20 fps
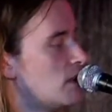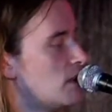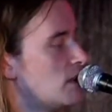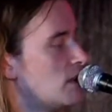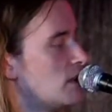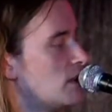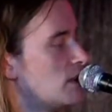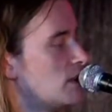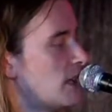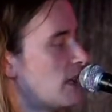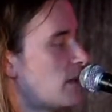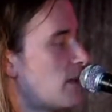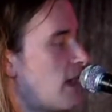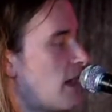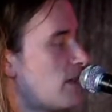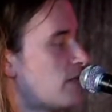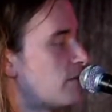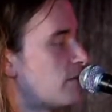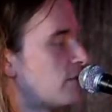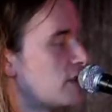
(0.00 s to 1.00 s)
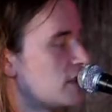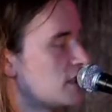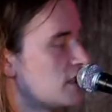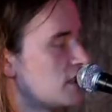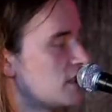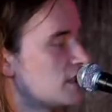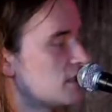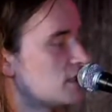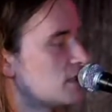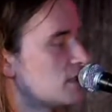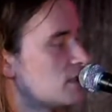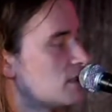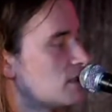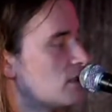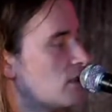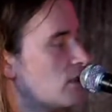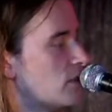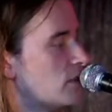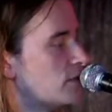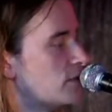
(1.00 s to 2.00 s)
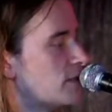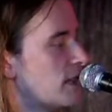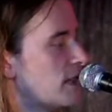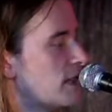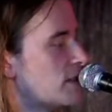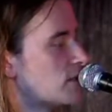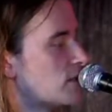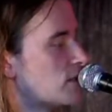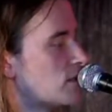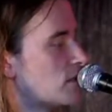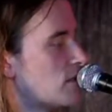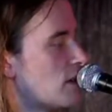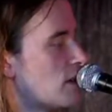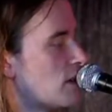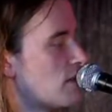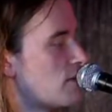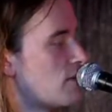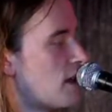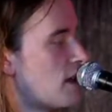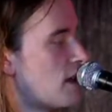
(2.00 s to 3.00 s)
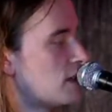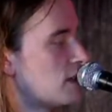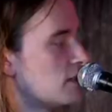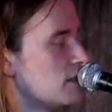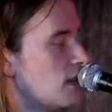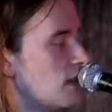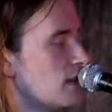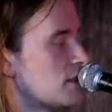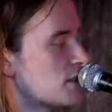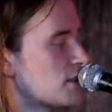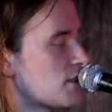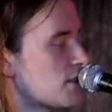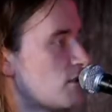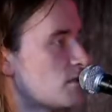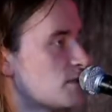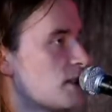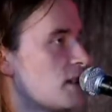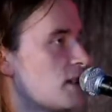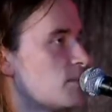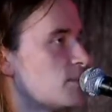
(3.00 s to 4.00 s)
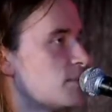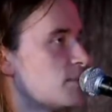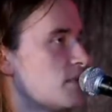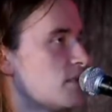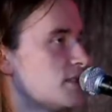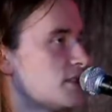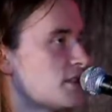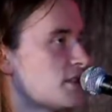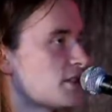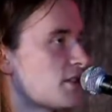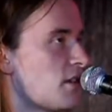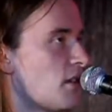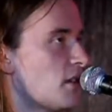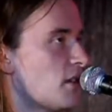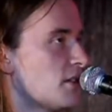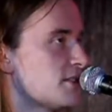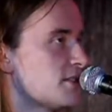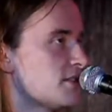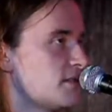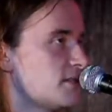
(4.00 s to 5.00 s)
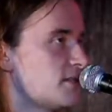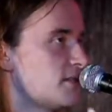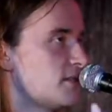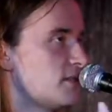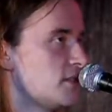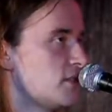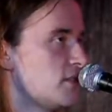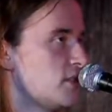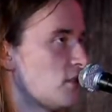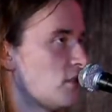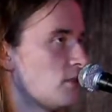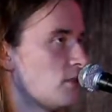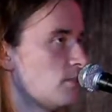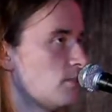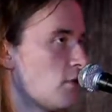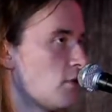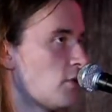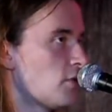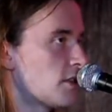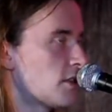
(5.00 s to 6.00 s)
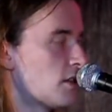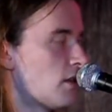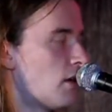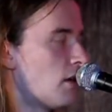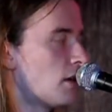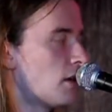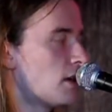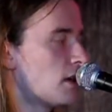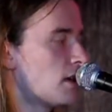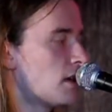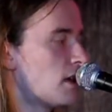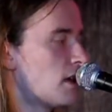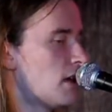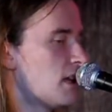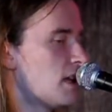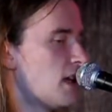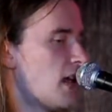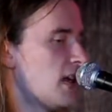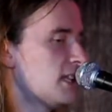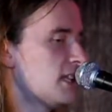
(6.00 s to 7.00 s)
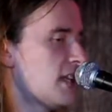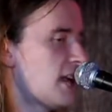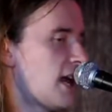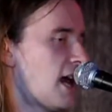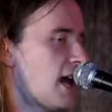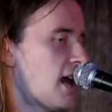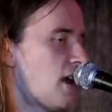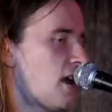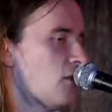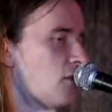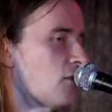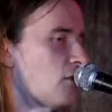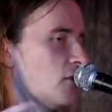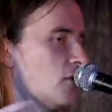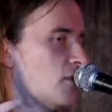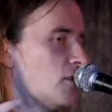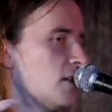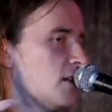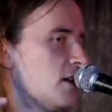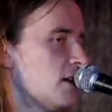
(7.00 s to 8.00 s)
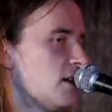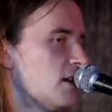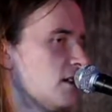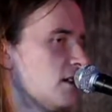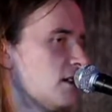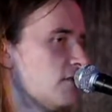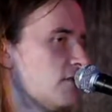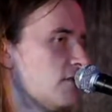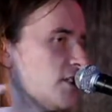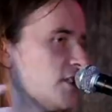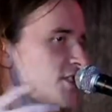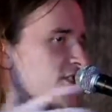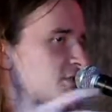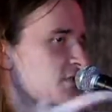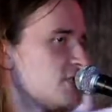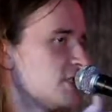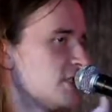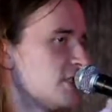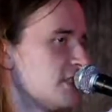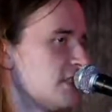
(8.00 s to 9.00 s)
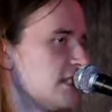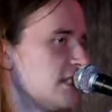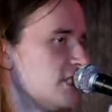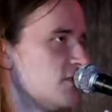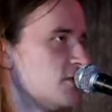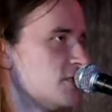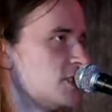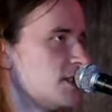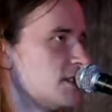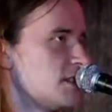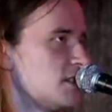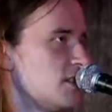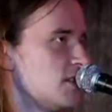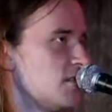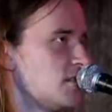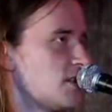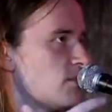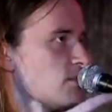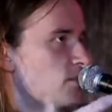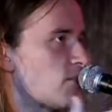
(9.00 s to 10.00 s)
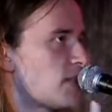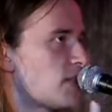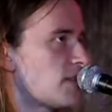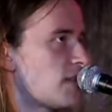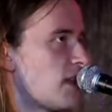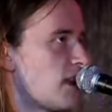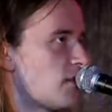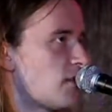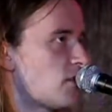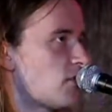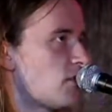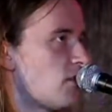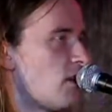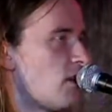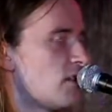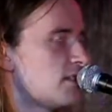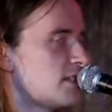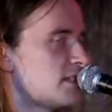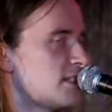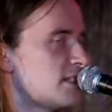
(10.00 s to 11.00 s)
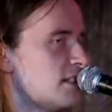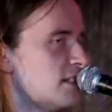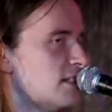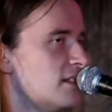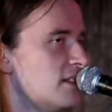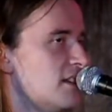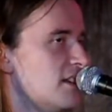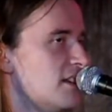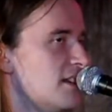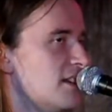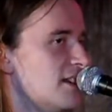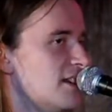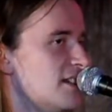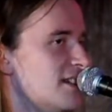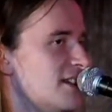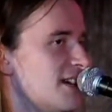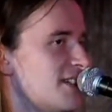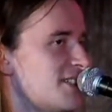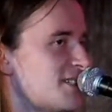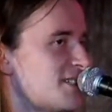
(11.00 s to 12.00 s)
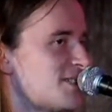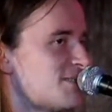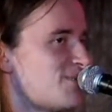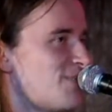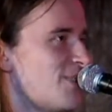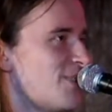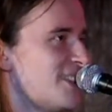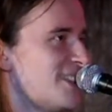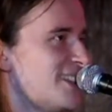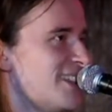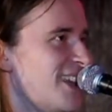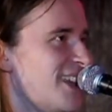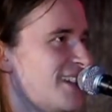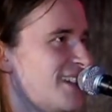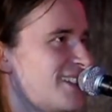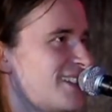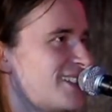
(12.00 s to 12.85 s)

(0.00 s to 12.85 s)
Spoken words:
like, that feeling of, like, that like, choked up on the shards of your broken heart, and, like, how visually you can bring that across. And I just wanted, like,